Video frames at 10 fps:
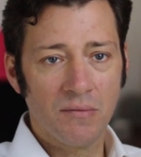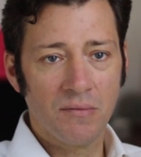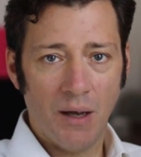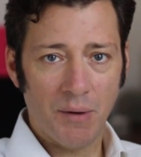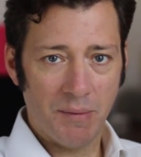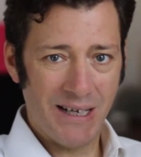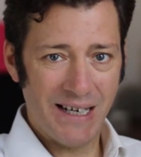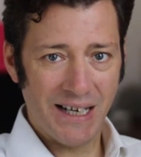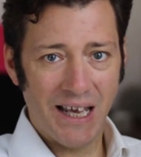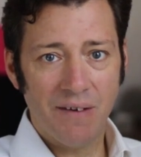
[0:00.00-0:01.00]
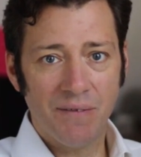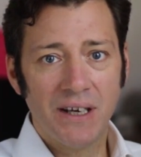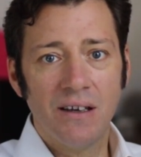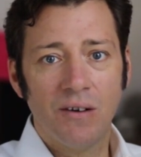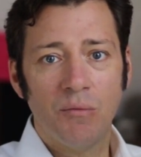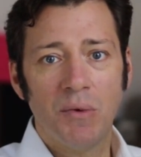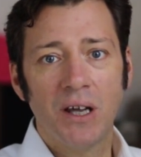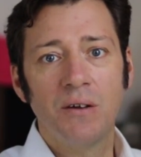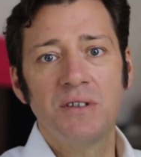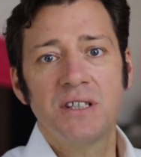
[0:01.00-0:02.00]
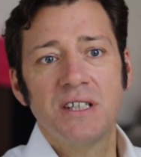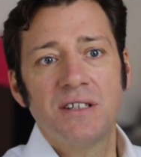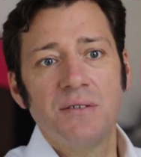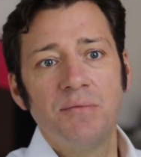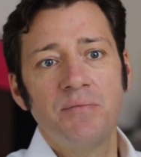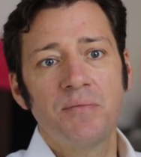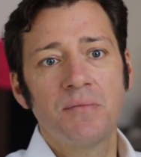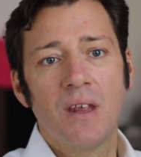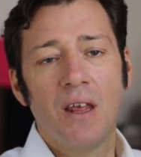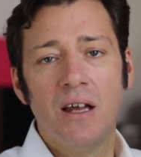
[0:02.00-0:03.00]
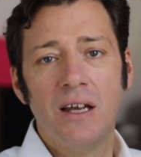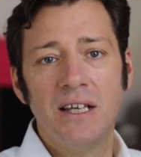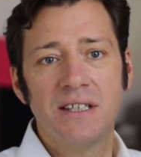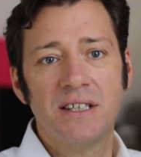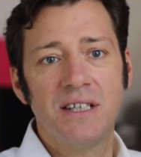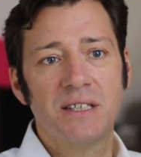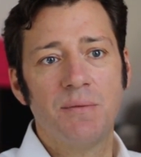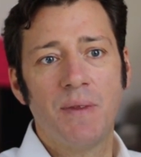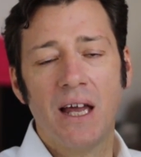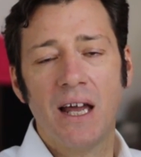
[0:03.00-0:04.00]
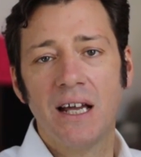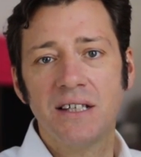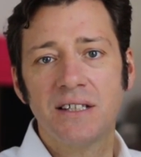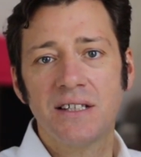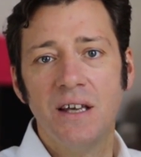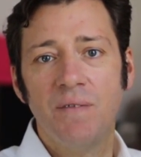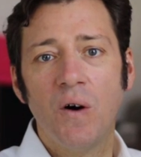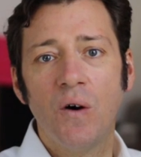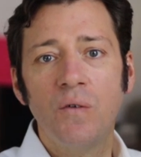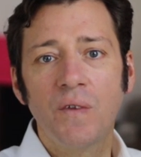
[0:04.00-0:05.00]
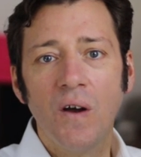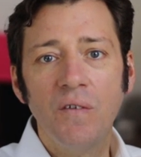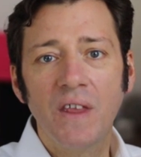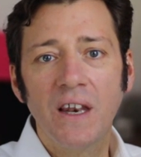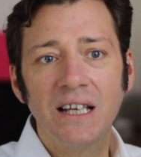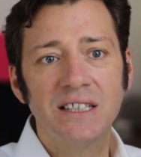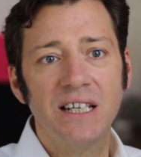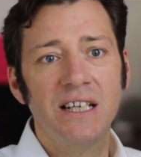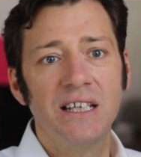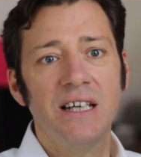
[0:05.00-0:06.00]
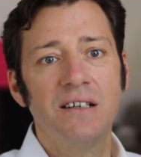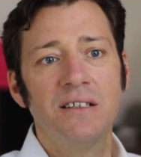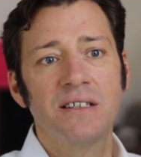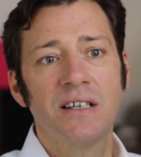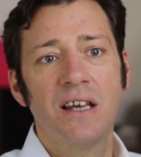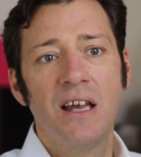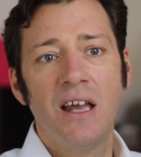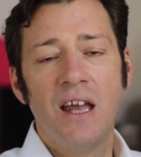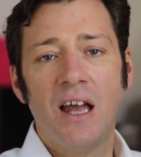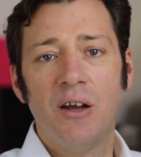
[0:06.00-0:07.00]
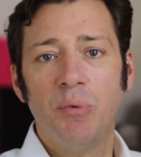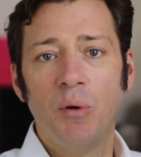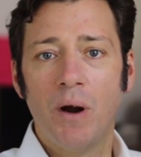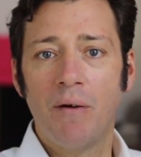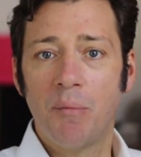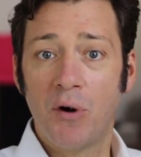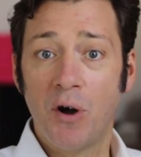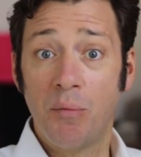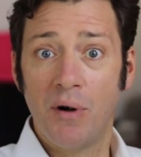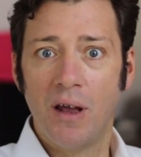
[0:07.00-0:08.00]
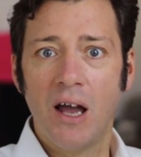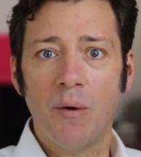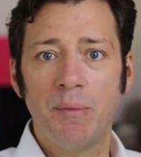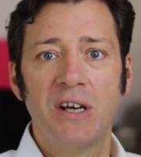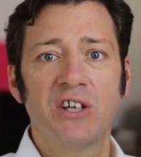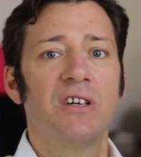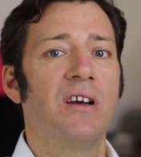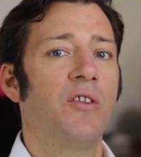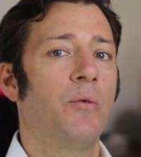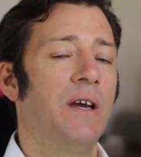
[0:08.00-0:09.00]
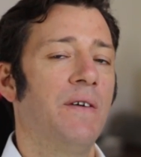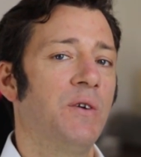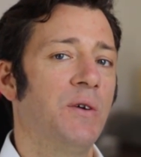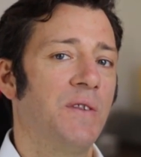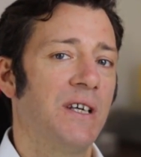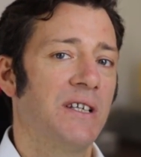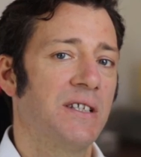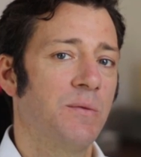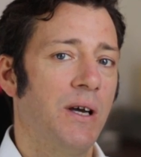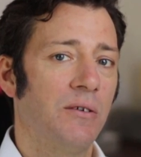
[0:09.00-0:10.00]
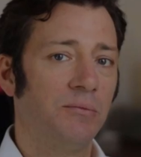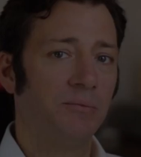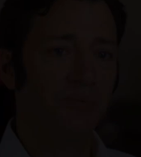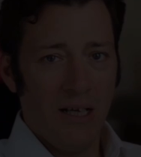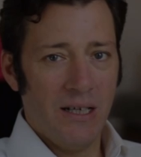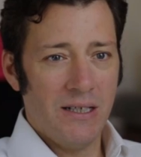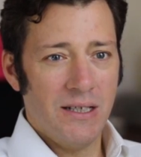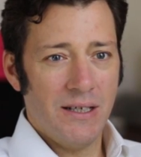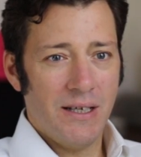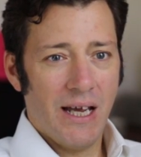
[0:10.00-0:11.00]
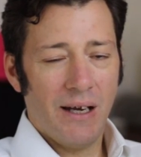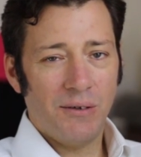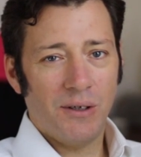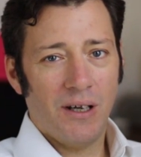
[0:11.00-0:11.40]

I'm going to be leaning heavily on my own system. It's a system that has evolved over the last 10 years, but where appropriate, I'll be mentioning other way of doing things as well. Now,